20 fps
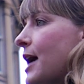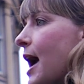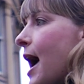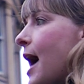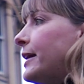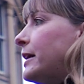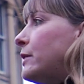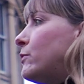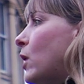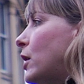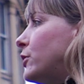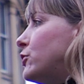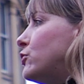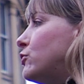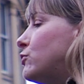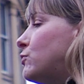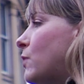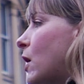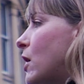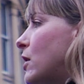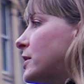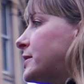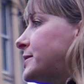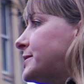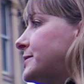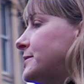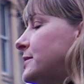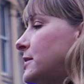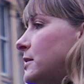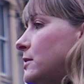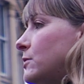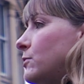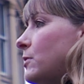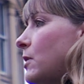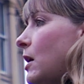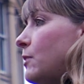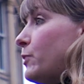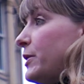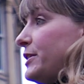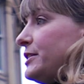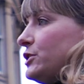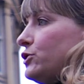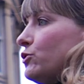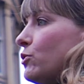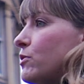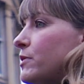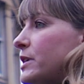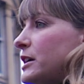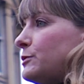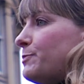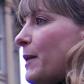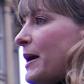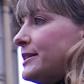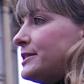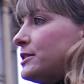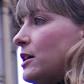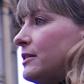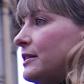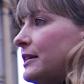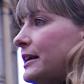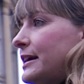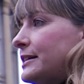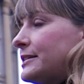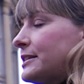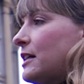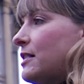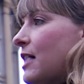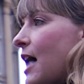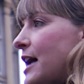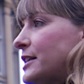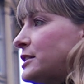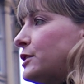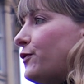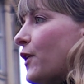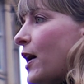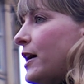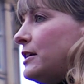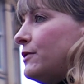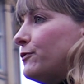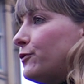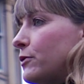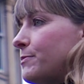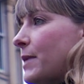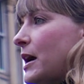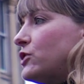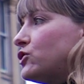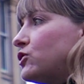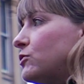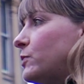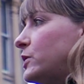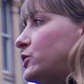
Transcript: anyone who works with stories based on leaked classified information,